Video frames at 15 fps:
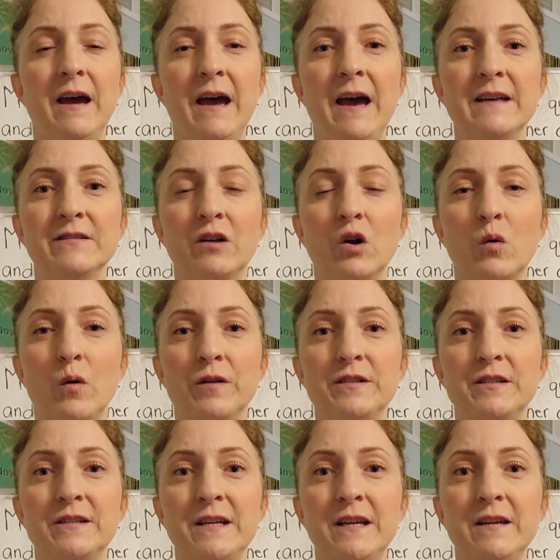as our
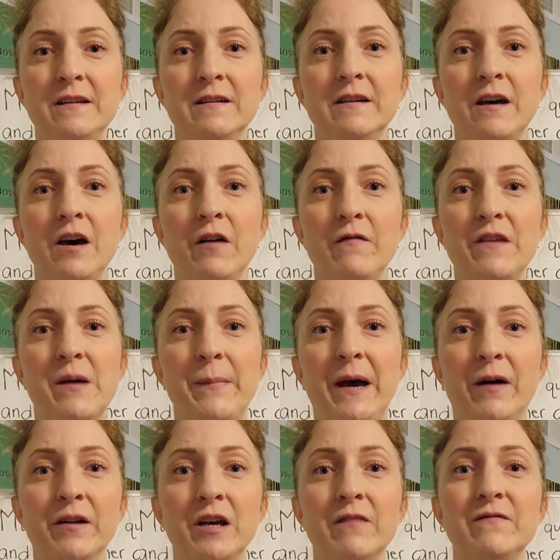quantity of the
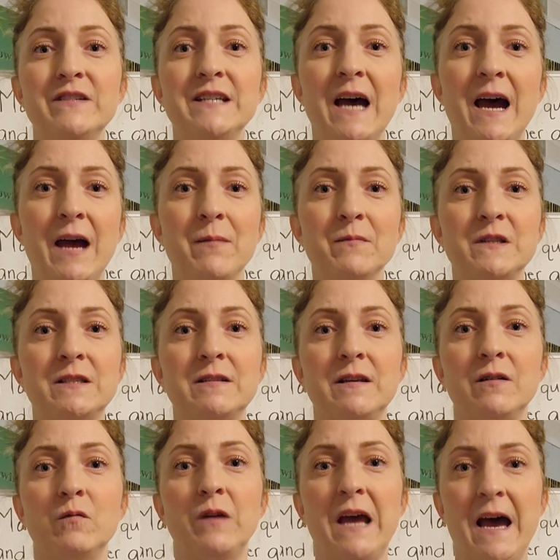amount of dimes
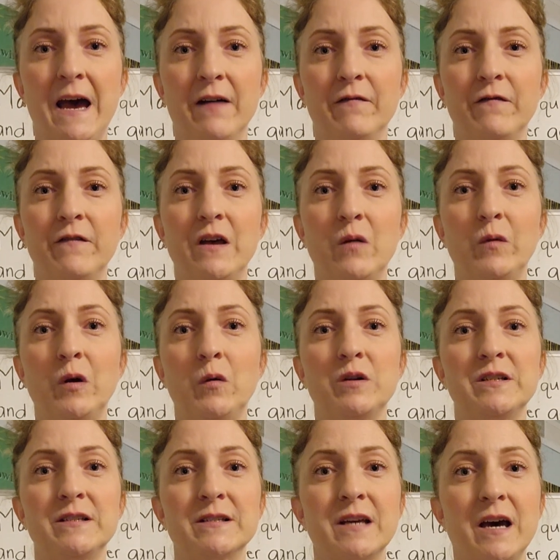we have, and we would
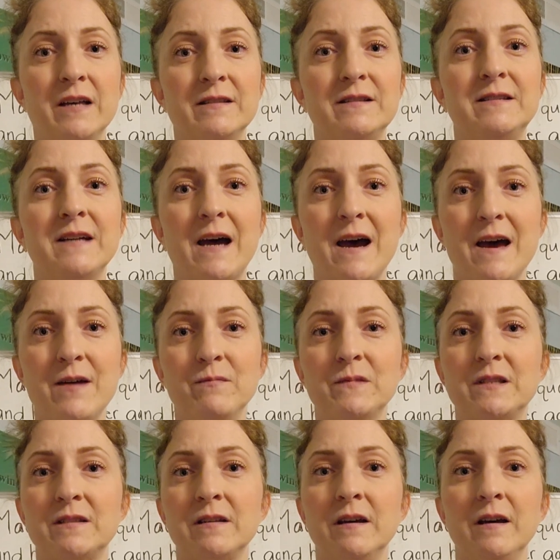discuss
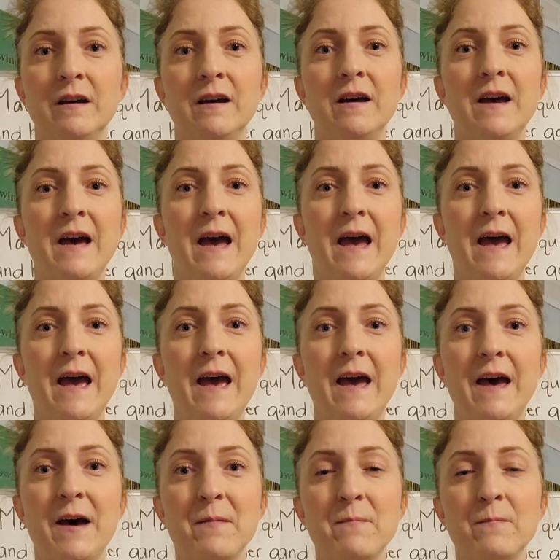dimes,
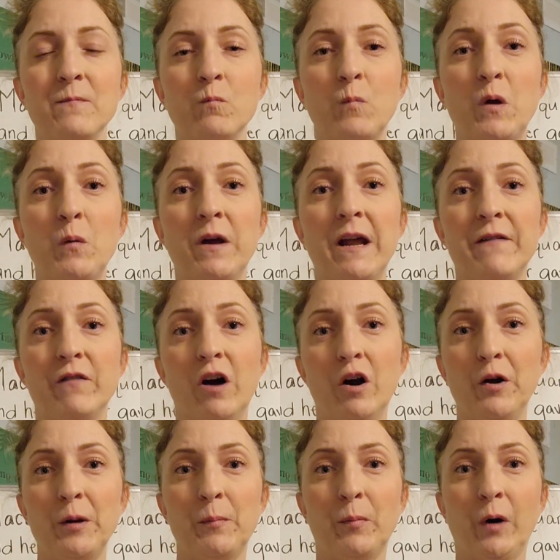and we would have
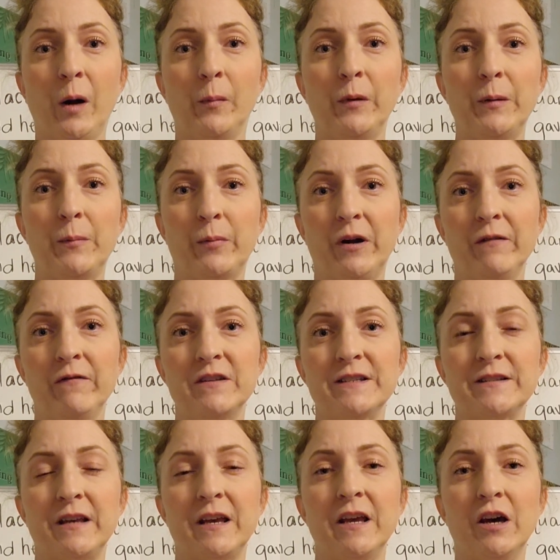already probably
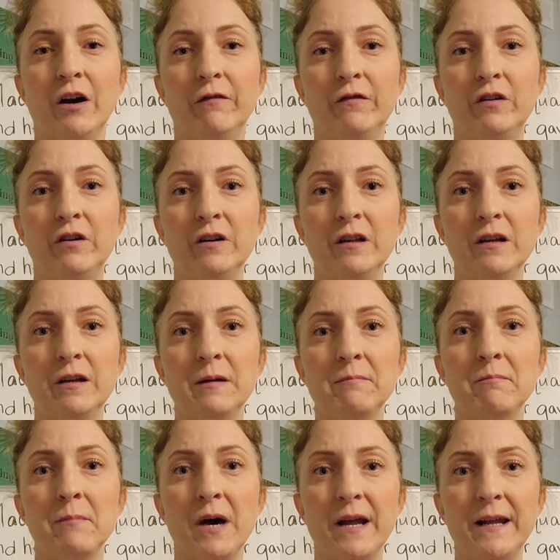previously covered
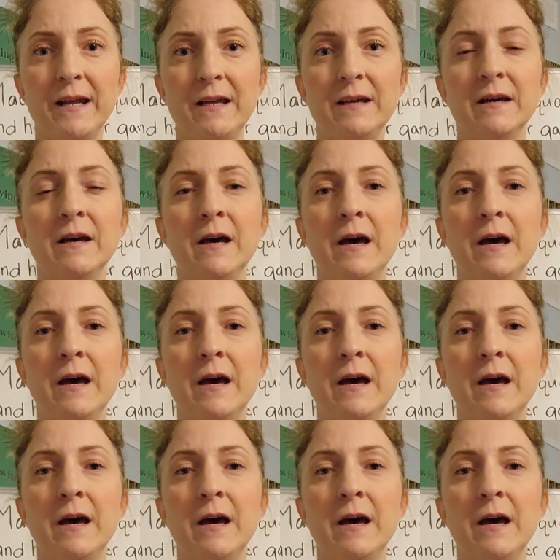money,